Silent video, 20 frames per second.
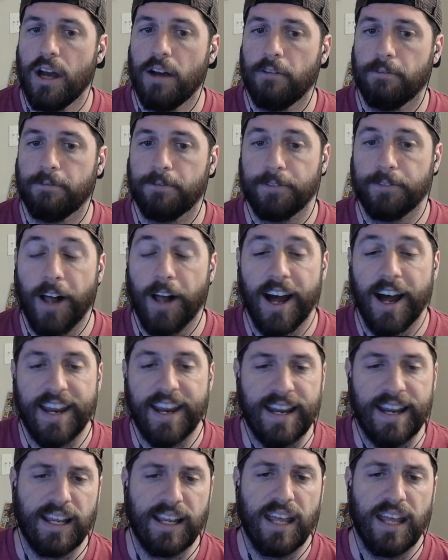
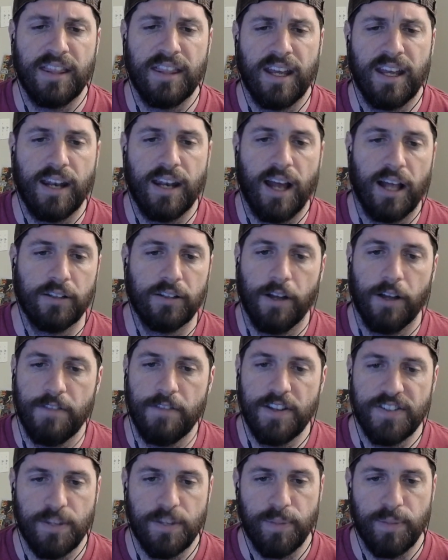flying. And then I love
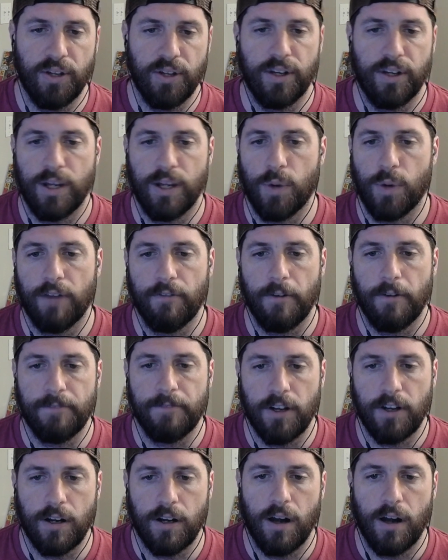this ability. Whenever
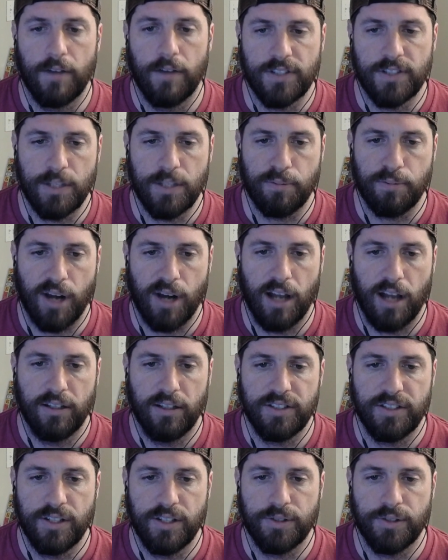Fear of Sleep
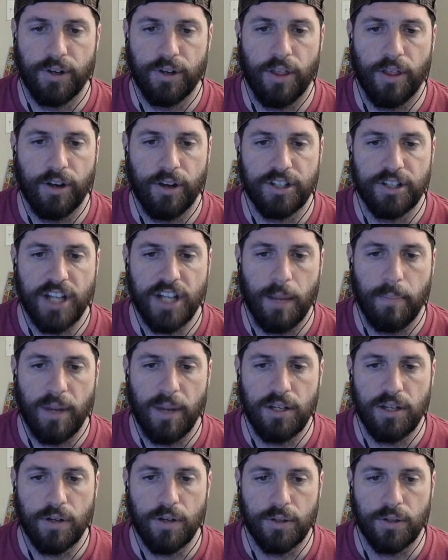Paralysis or another
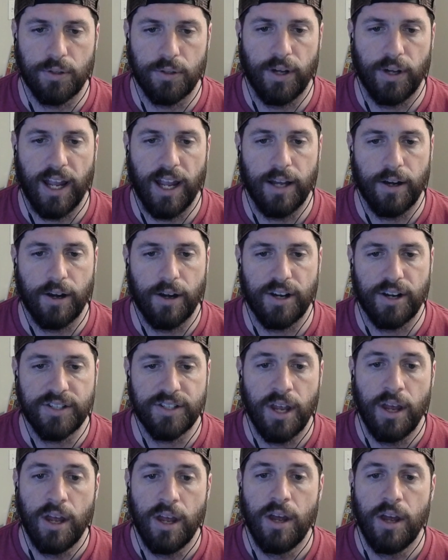enchantment you control
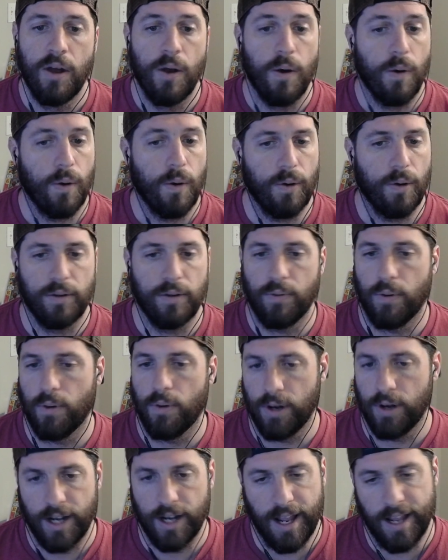enters,
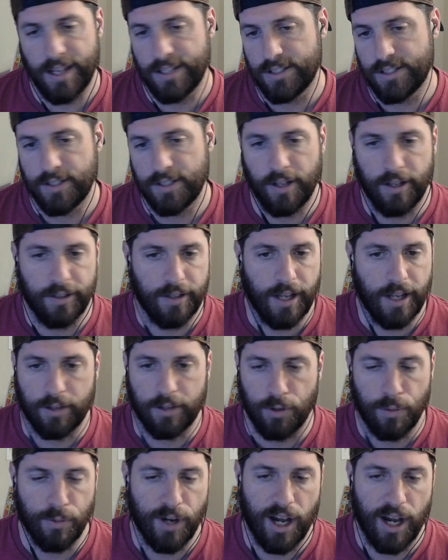or it has unlock a
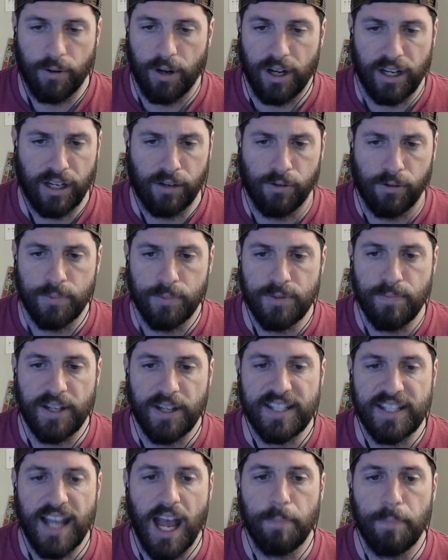room, we're not running any rooms, but
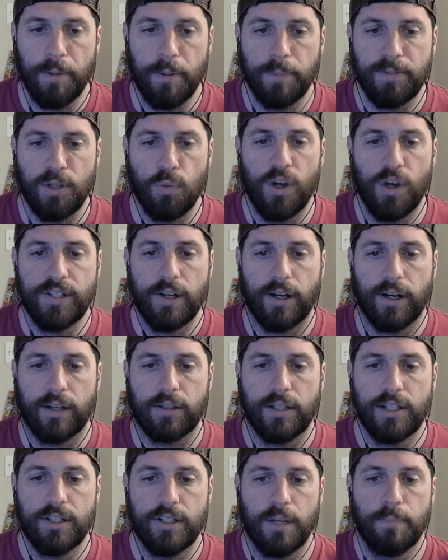tap up to one target
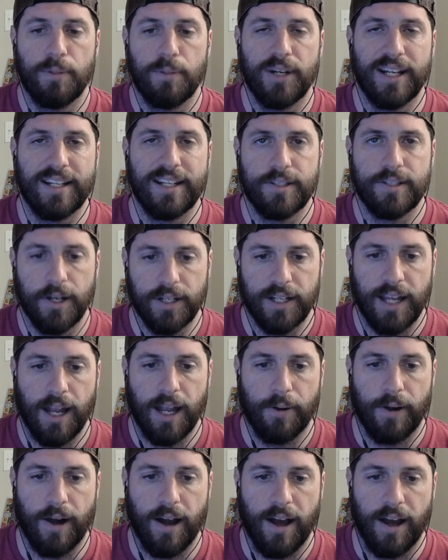creature and put a stun
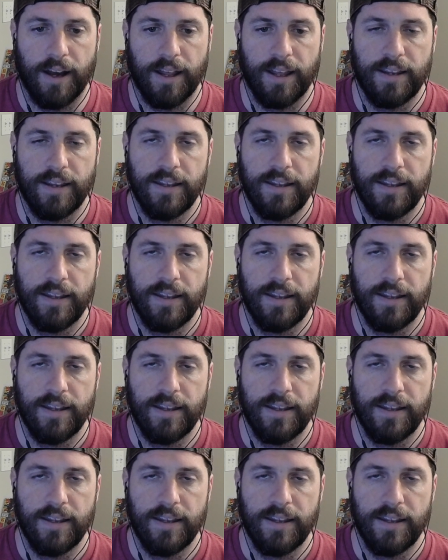counter on it.